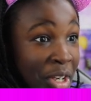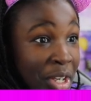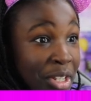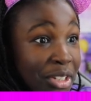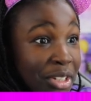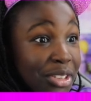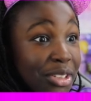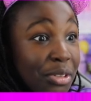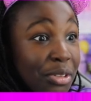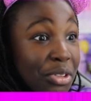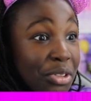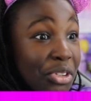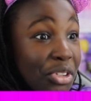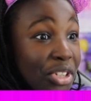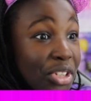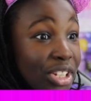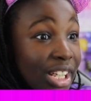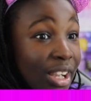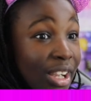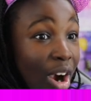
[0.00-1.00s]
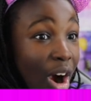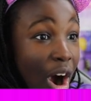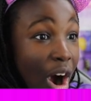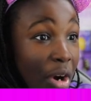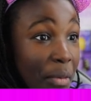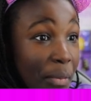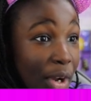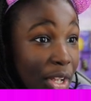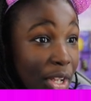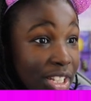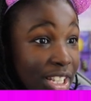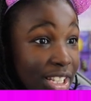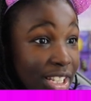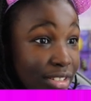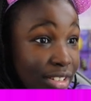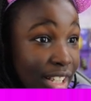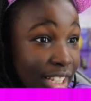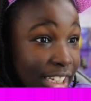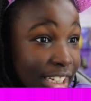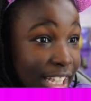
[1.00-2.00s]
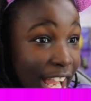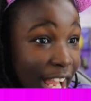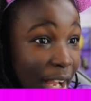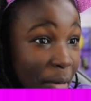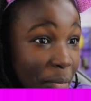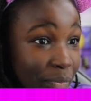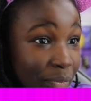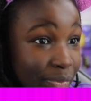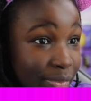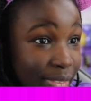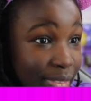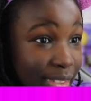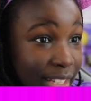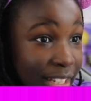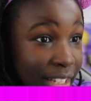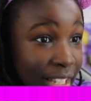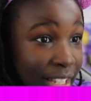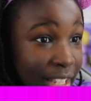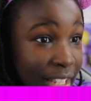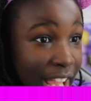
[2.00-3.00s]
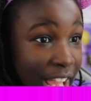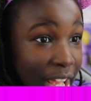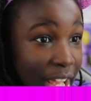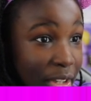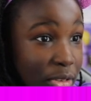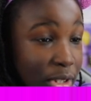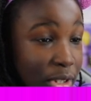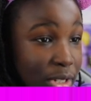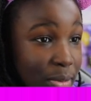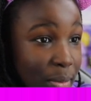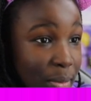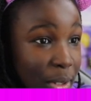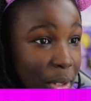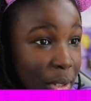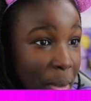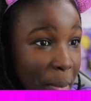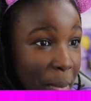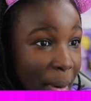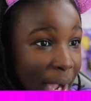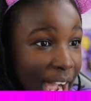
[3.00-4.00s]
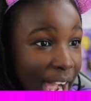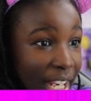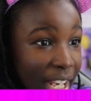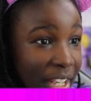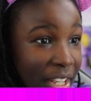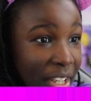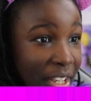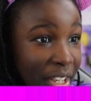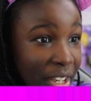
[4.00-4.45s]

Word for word: So do you think Hawkmoth is trying to get Adrien's mother back?